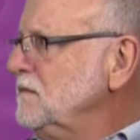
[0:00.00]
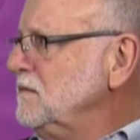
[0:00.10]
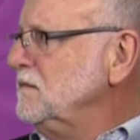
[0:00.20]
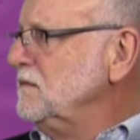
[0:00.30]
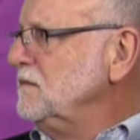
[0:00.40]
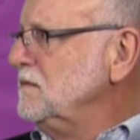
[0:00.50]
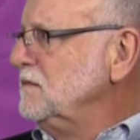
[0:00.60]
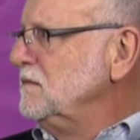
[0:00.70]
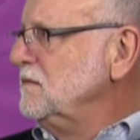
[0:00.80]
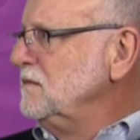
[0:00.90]

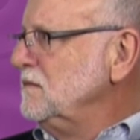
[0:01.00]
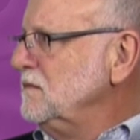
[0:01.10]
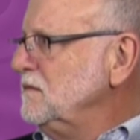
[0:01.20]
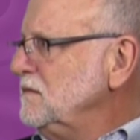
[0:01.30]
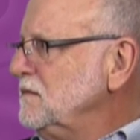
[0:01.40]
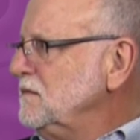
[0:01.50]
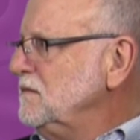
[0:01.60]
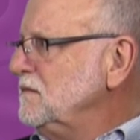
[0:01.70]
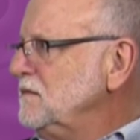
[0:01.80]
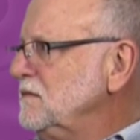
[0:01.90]

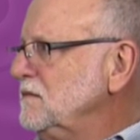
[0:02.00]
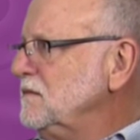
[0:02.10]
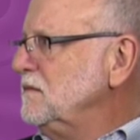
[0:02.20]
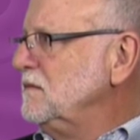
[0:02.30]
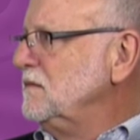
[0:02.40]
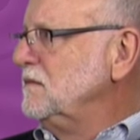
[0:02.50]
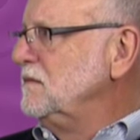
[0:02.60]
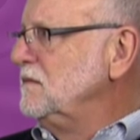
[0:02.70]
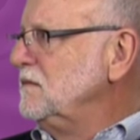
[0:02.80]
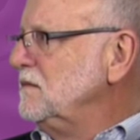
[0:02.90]

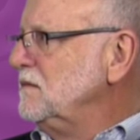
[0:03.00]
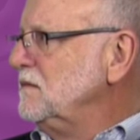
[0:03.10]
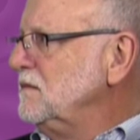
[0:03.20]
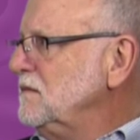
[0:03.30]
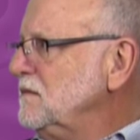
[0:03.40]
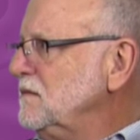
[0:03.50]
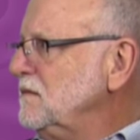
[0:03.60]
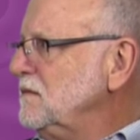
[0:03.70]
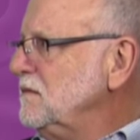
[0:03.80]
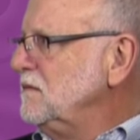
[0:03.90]

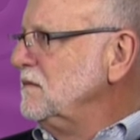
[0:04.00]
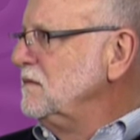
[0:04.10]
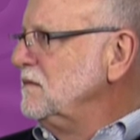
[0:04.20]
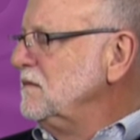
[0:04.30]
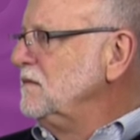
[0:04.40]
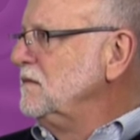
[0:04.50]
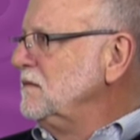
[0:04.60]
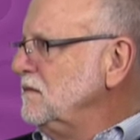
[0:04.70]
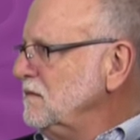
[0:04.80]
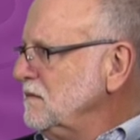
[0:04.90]

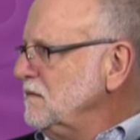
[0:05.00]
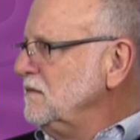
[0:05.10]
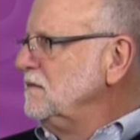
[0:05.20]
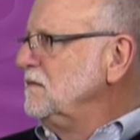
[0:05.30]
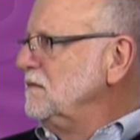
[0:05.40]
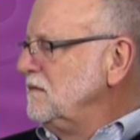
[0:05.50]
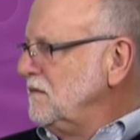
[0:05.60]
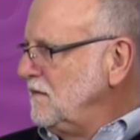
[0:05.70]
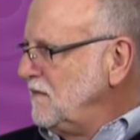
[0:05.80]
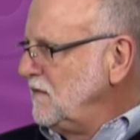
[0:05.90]
[no speech]